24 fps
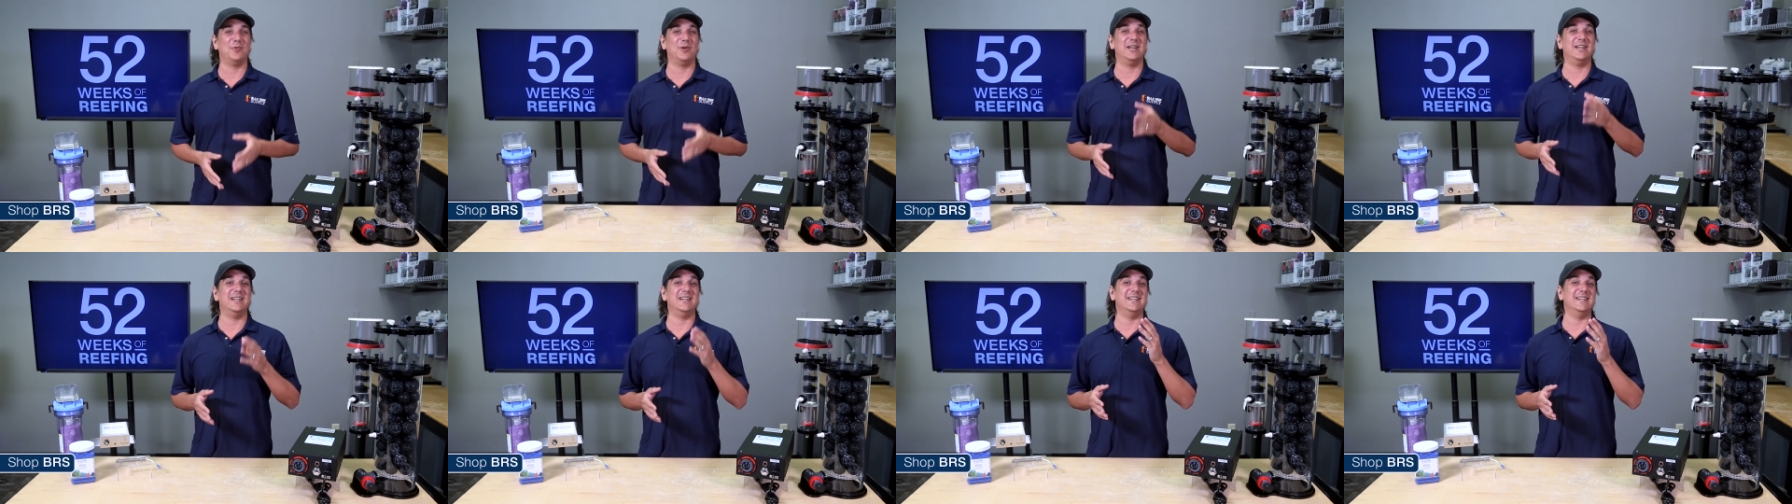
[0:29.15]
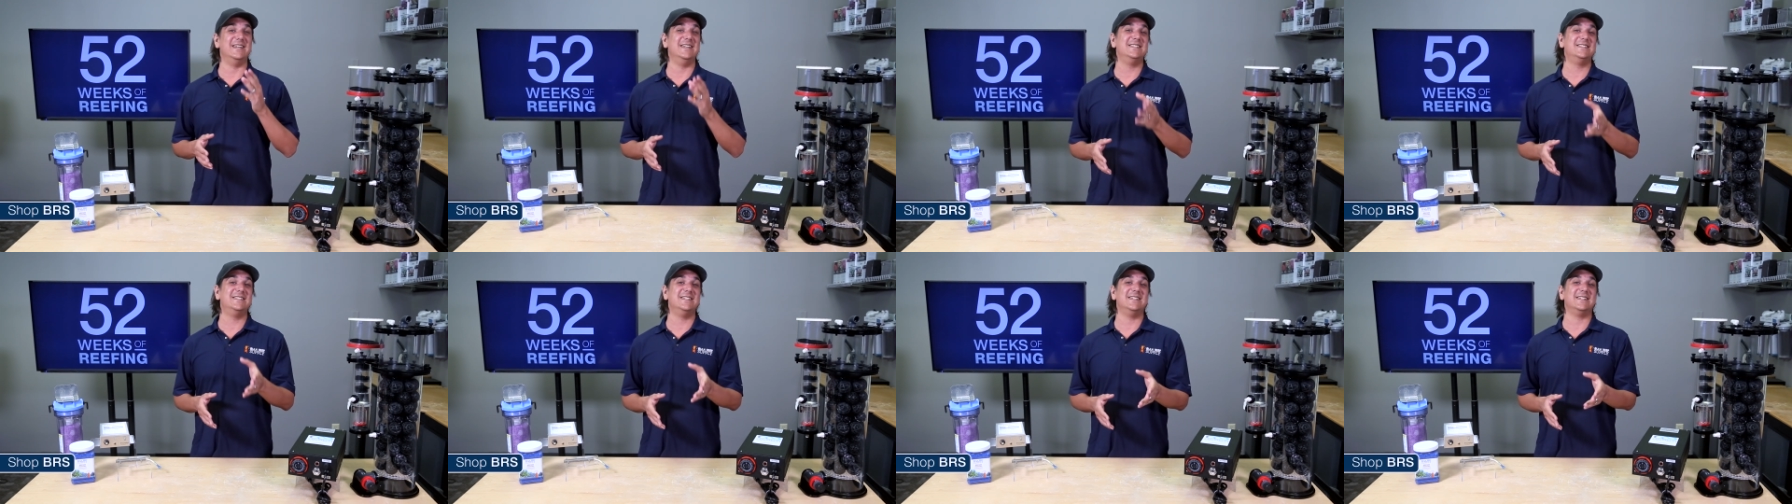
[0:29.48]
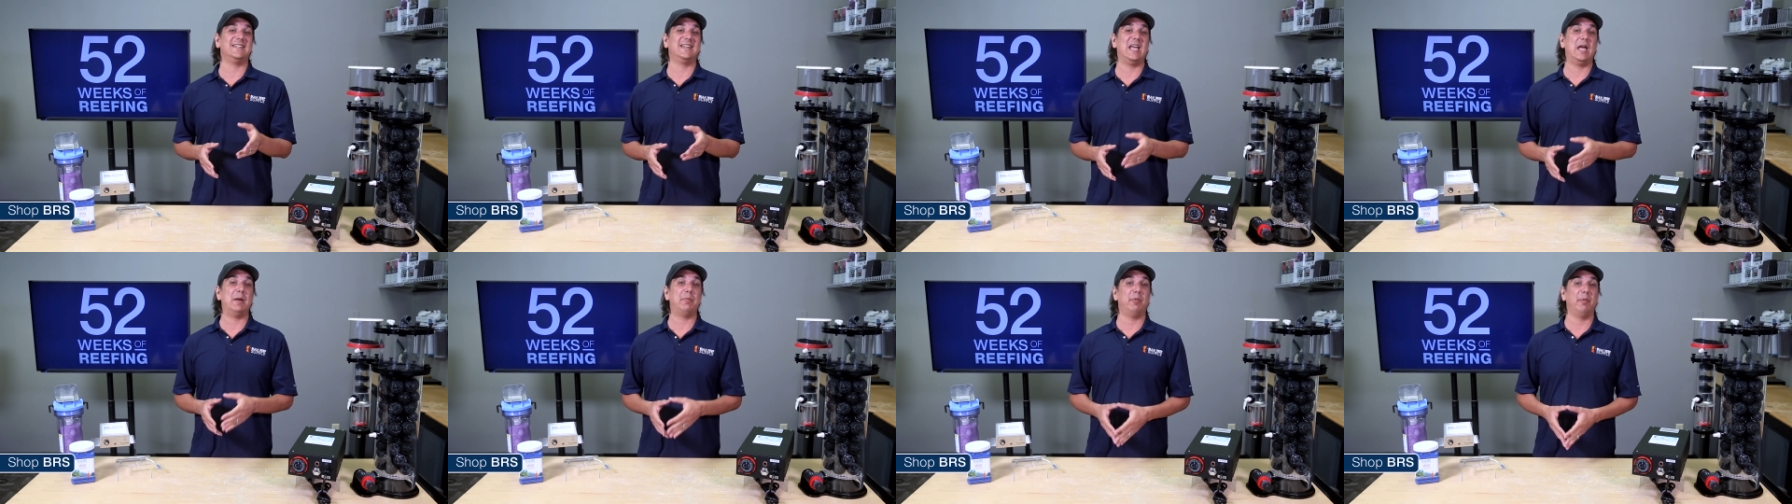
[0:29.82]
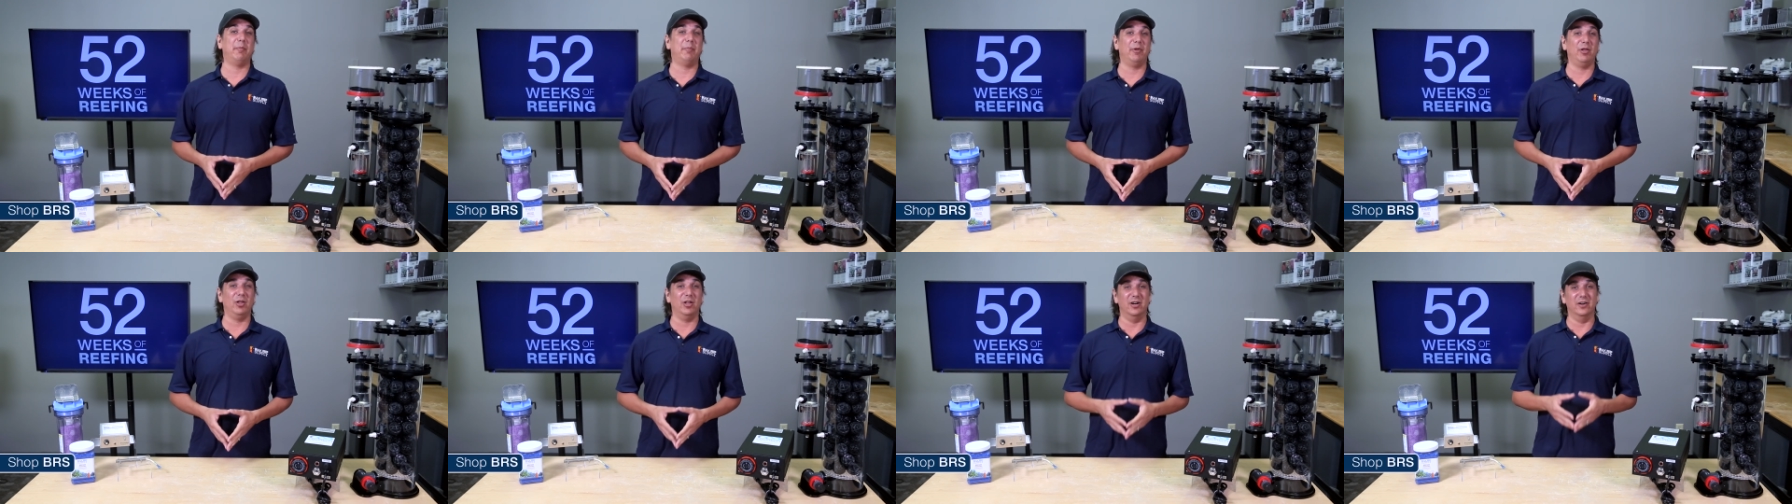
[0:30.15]
what it isn't
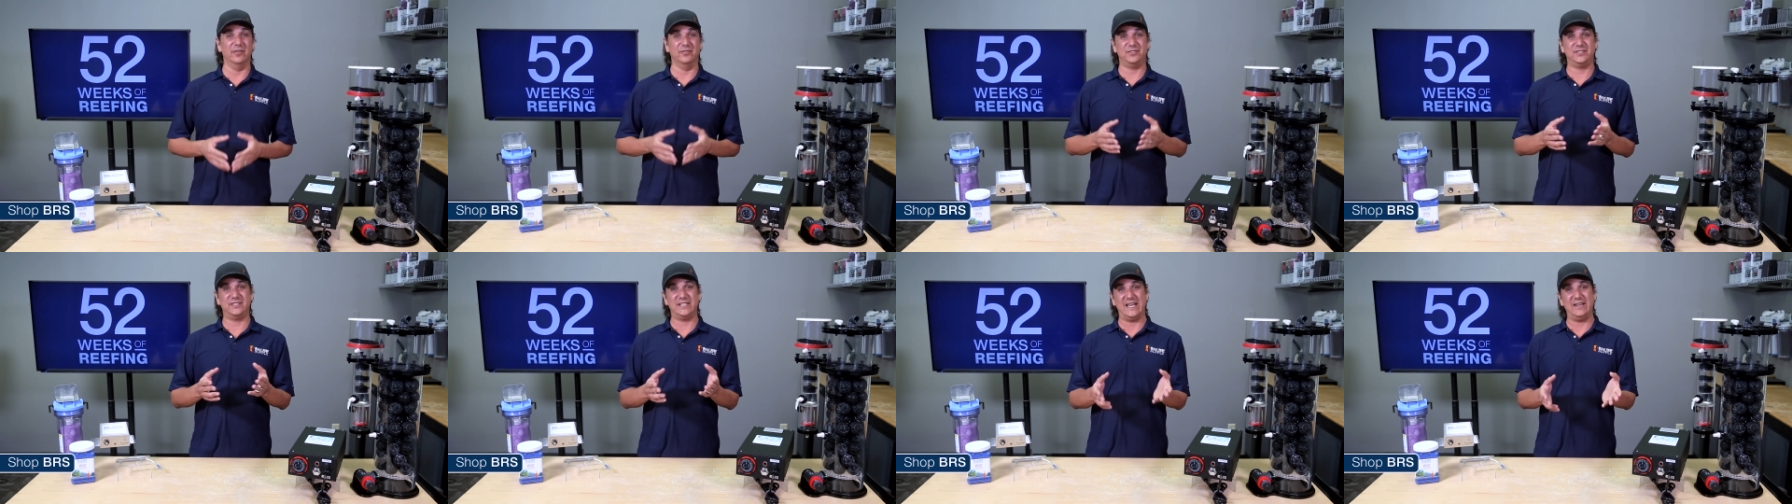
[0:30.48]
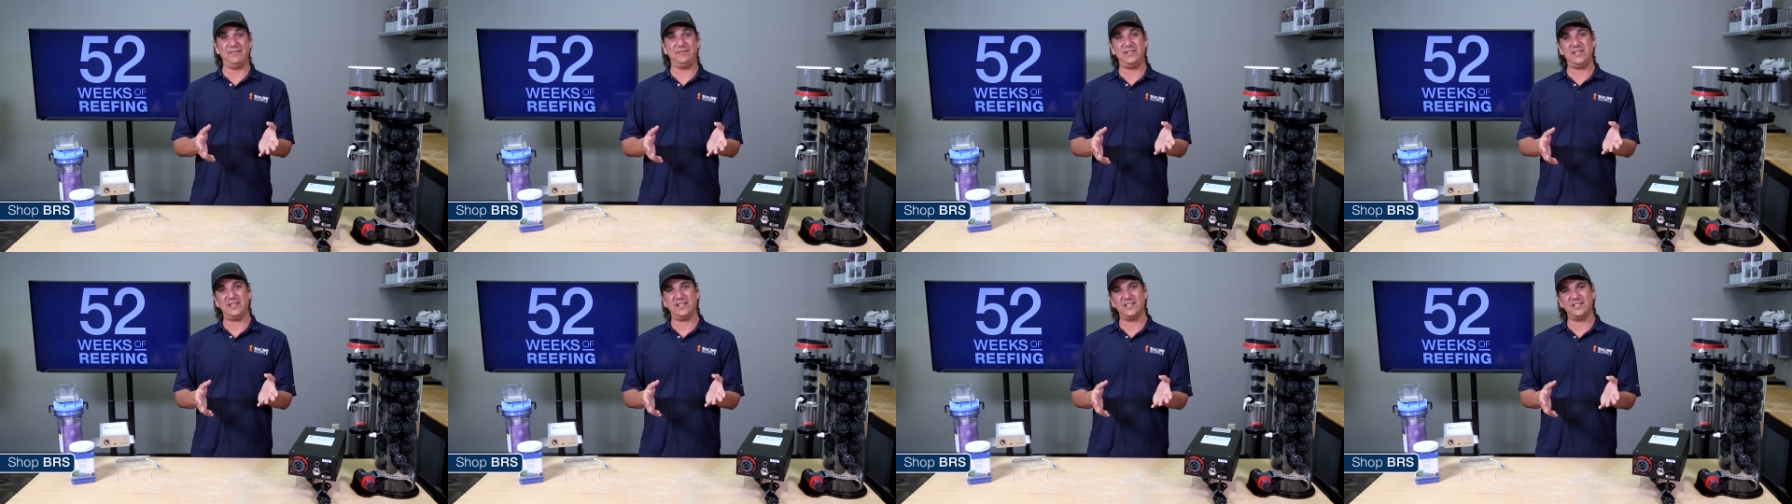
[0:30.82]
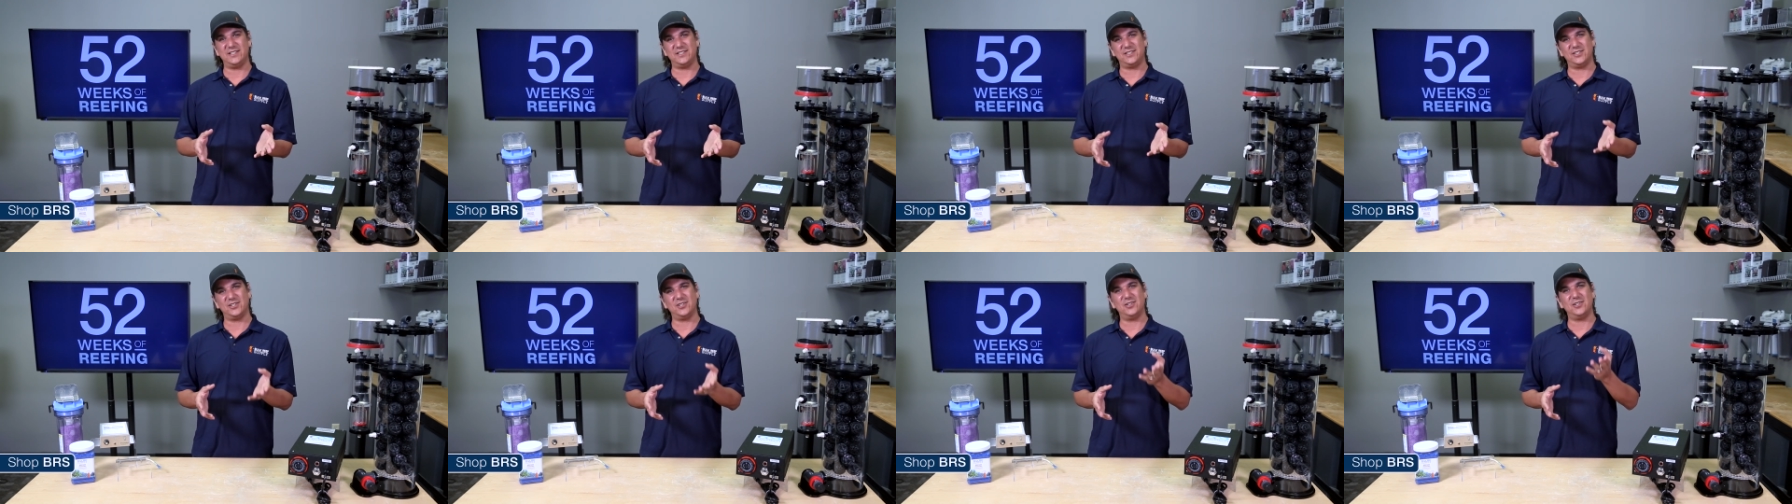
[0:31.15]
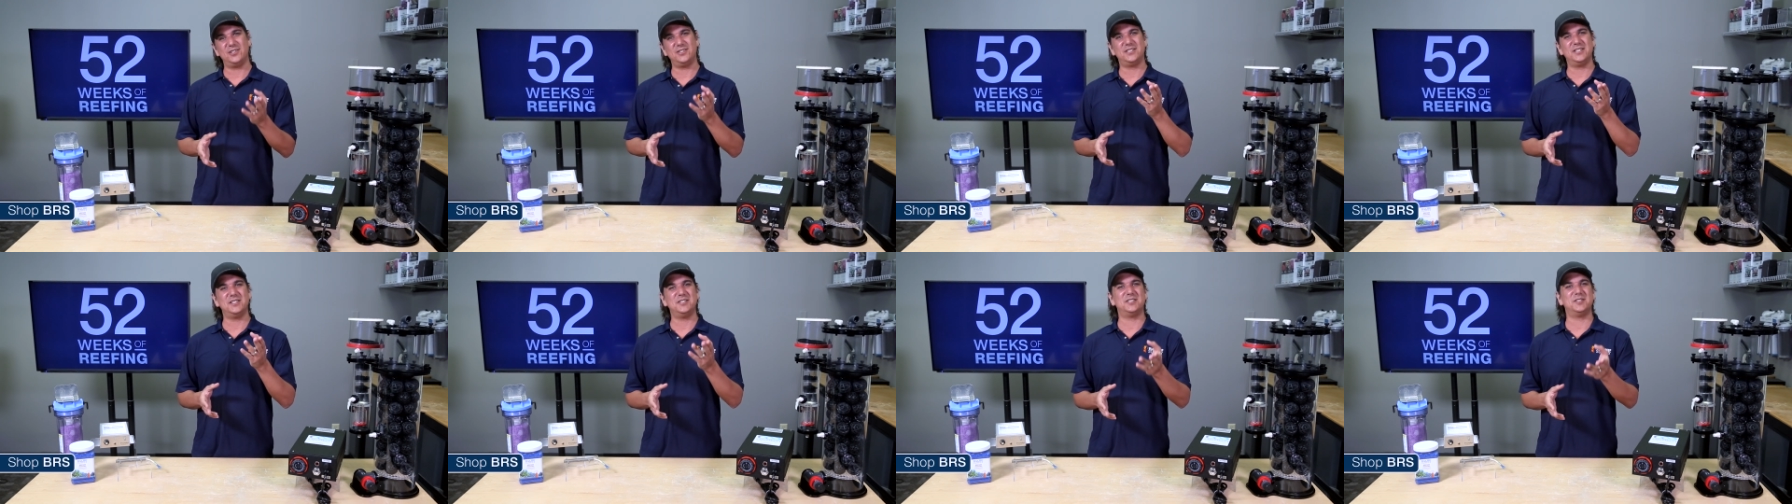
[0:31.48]
capable of, safety
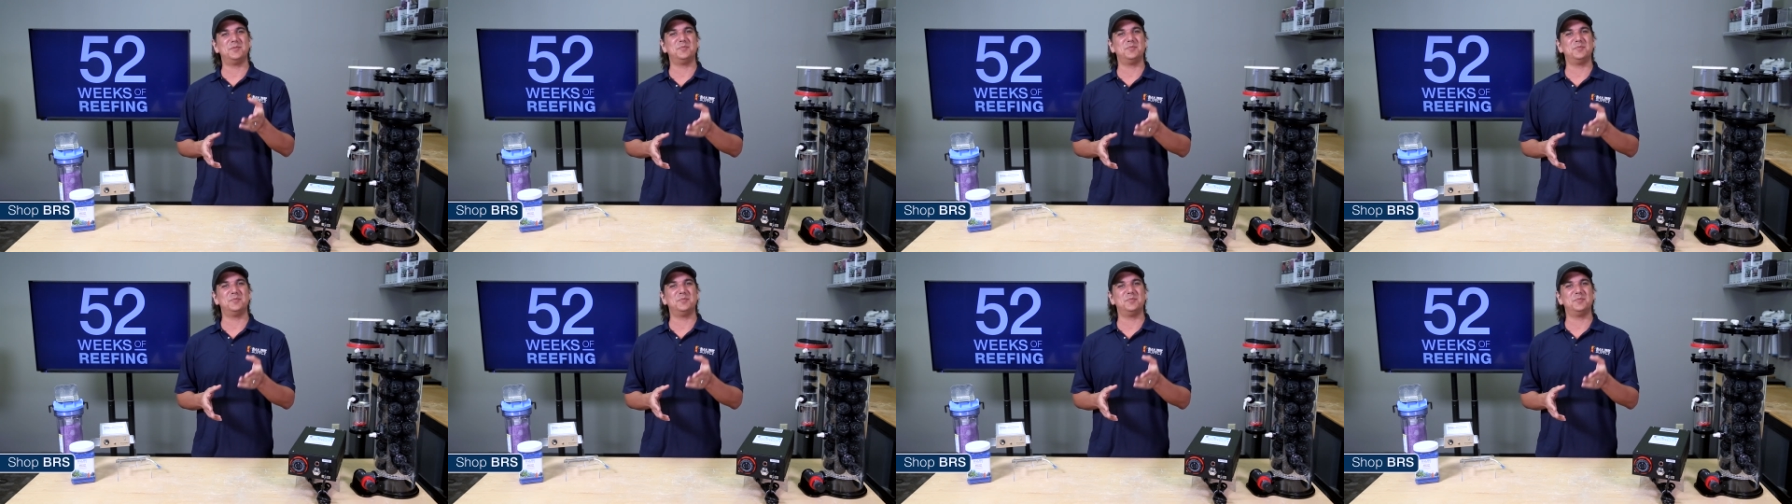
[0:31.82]
concerns and